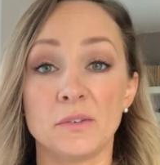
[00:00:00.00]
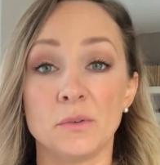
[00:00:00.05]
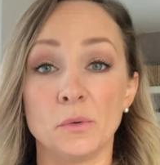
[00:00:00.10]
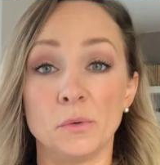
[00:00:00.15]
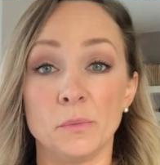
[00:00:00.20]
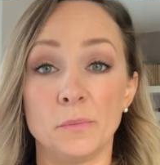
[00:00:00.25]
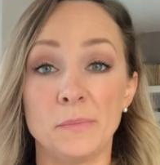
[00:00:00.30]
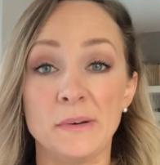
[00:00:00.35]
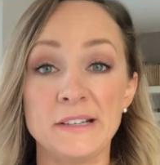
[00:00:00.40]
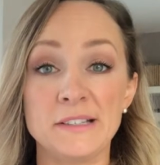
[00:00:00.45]
sort
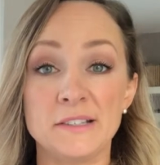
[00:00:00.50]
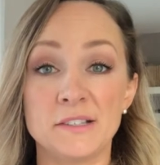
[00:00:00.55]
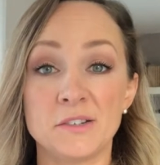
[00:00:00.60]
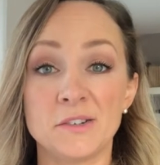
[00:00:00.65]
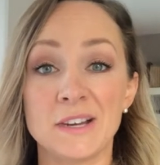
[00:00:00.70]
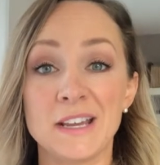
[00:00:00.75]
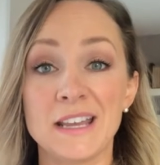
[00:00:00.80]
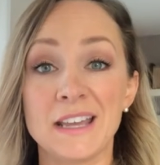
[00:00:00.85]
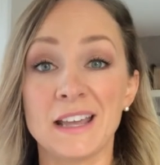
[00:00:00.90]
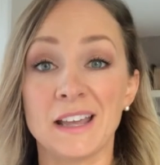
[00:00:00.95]
of
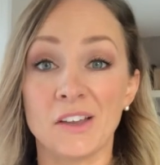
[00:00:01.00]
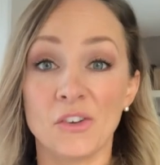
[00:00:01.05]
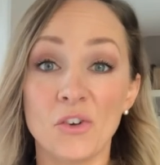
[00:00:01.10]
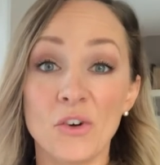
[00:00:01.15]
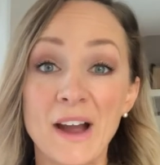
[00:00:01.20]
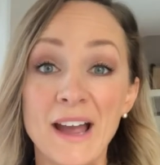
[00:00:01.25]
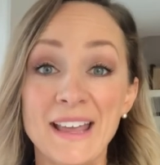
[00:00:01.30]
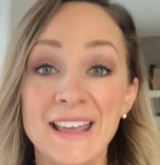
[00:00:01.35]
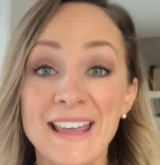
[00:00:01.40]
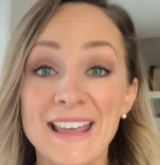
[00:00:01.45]
blistering and
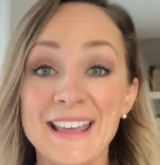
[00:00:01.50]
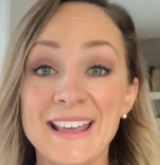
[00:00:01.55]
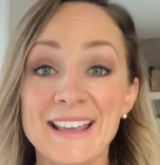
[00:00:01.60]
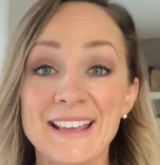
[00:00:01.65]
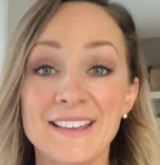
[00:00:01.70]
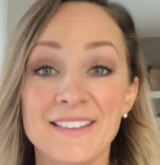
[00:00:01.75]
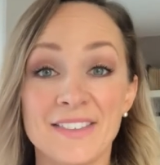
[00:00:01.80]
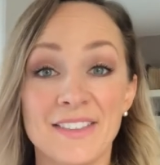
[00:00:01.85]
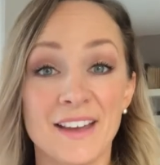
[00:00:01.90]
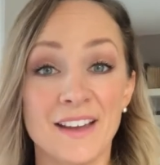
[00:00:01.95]

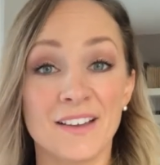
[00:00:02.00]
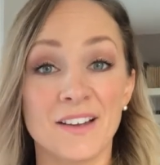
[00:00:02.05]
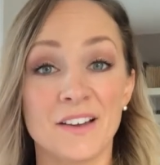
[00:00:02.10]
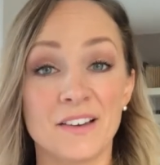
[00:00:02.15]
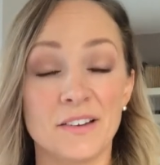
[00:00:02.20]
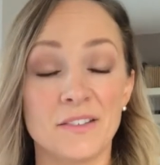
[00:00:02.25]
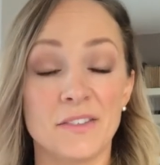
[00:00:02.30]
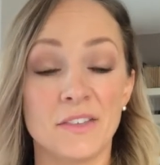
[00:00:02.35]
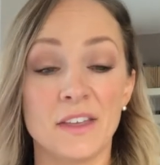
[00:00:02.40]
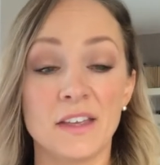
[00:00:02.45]
cracking, that
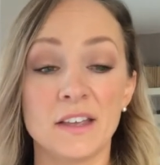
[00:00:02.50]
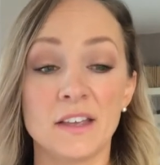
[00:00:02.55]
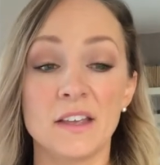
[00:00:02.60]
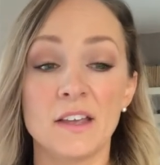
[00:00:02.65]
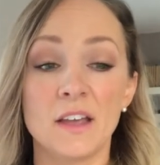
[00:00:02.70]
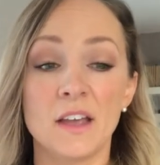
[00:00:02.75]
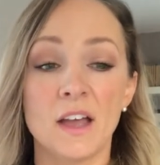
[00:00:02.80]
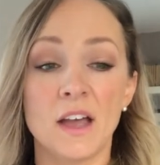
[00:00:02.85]
kind of thing.